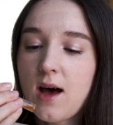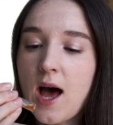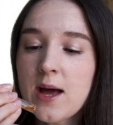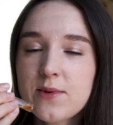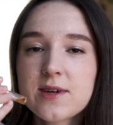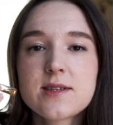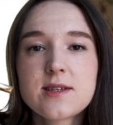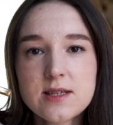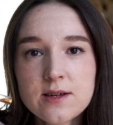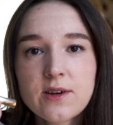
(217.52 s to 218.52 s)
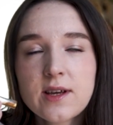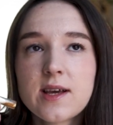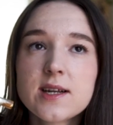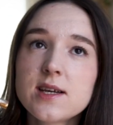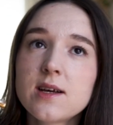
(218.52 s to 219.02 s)
I'm considering
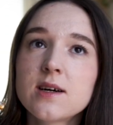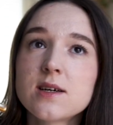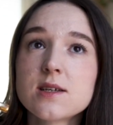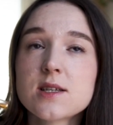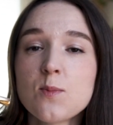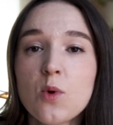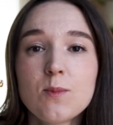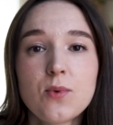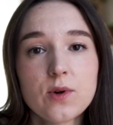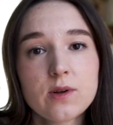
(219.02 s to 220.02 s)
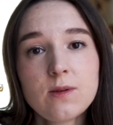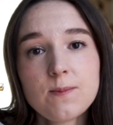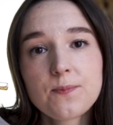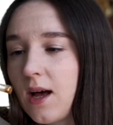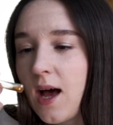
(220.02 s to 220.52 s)
getting a small
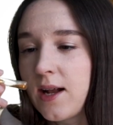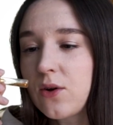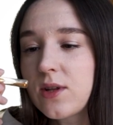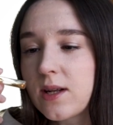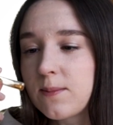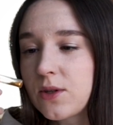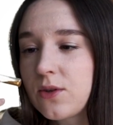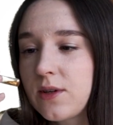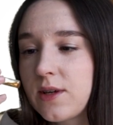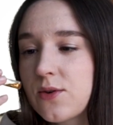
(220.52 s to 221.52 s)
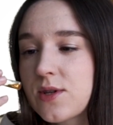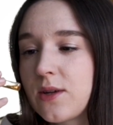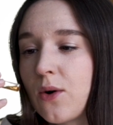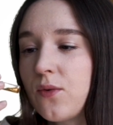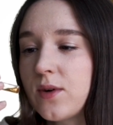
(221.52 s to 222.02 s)
bottle. I know that I'm not going to use
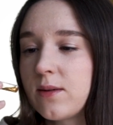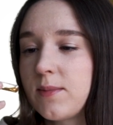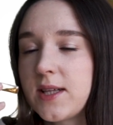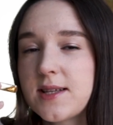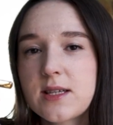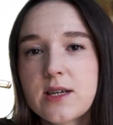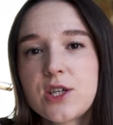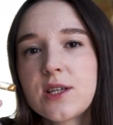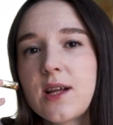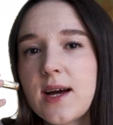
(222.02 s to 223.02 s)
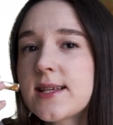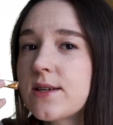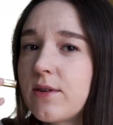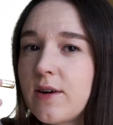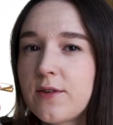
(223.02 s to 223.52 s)
it often, but it's such a
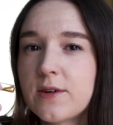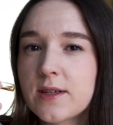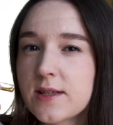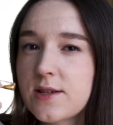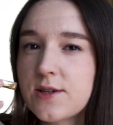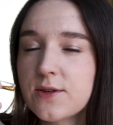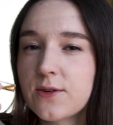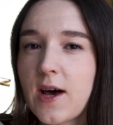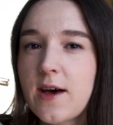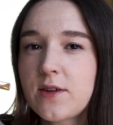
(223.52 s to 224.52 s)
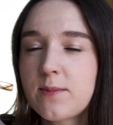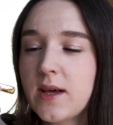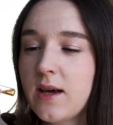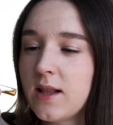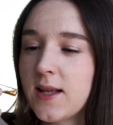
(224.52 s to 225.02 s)
nice reference to have in
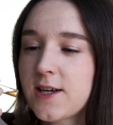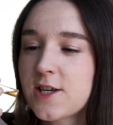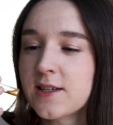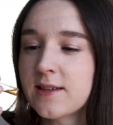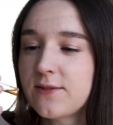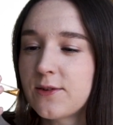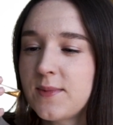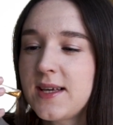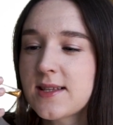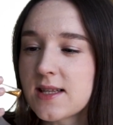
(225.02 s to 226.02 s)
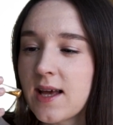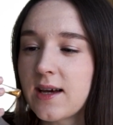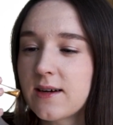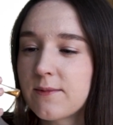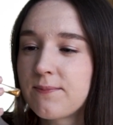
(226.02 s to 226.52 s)
my collection. For me, it's
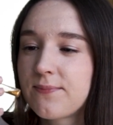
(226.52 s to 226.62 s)
like